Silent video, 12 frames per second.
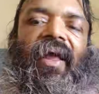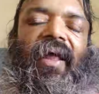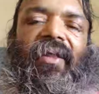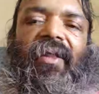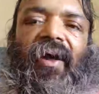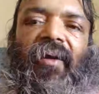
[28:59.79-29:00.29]

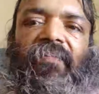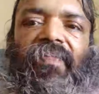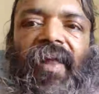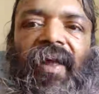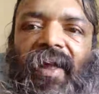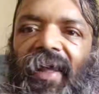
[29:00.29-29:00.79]
In
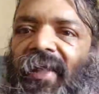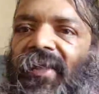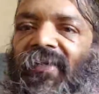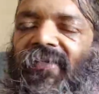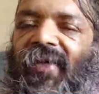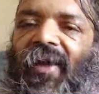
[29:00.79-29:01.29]

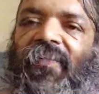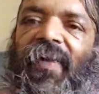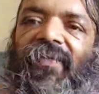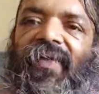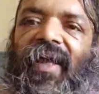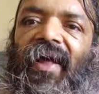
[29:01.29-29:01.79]
the
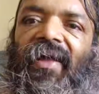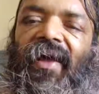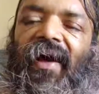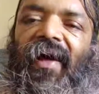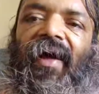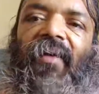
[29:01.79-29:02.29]
surface
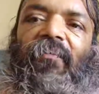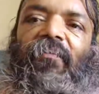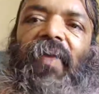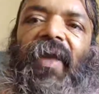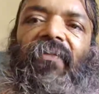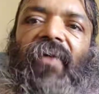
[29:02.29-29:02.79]
area,
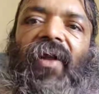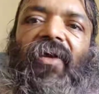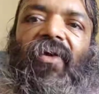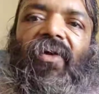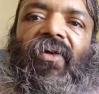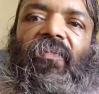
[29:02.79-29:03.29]

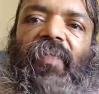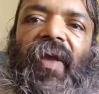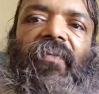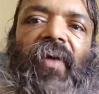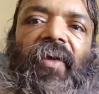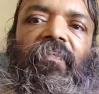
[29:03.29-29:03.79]

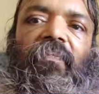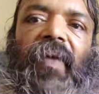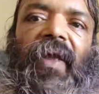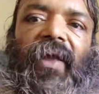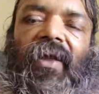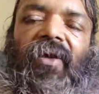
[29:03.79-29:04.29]

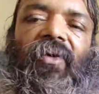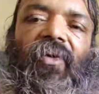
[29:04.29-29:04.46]
P1P